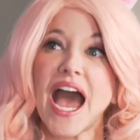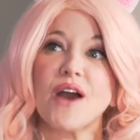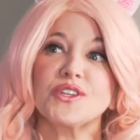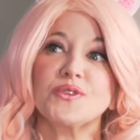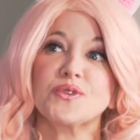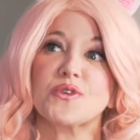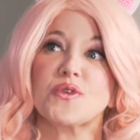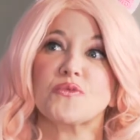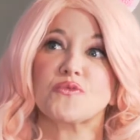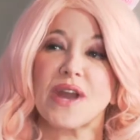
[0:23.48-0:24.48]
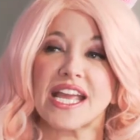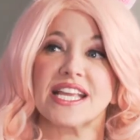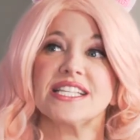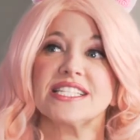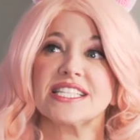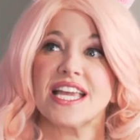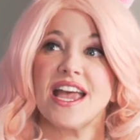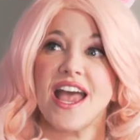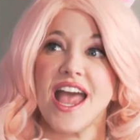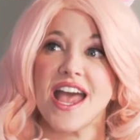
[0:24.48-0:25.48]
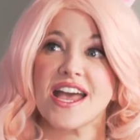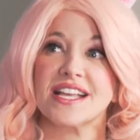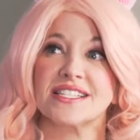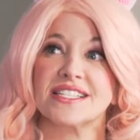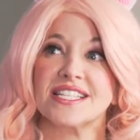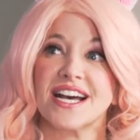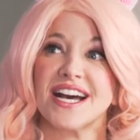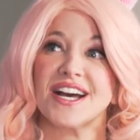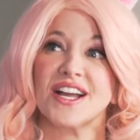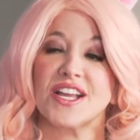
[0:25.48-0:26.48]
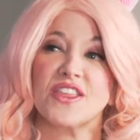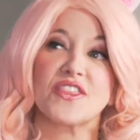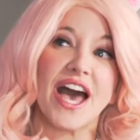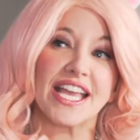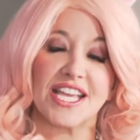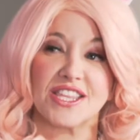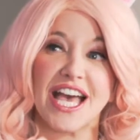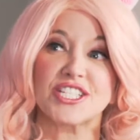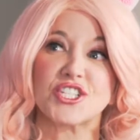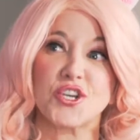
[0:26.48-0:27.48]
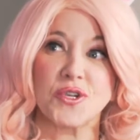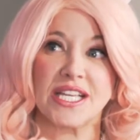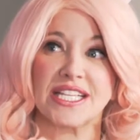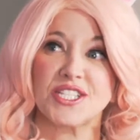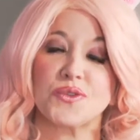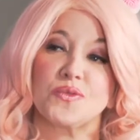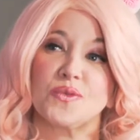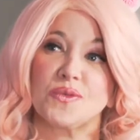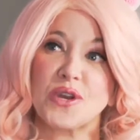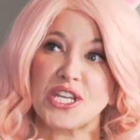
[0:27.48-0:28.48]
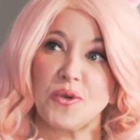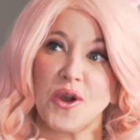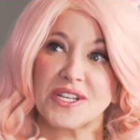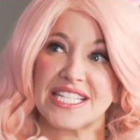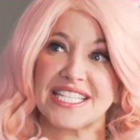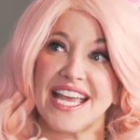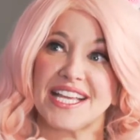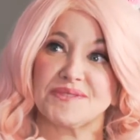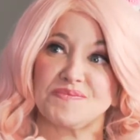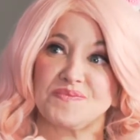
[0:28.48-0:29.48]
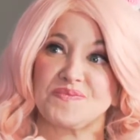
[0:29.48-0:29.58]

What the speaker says: how you were raised and that journey to where you are today.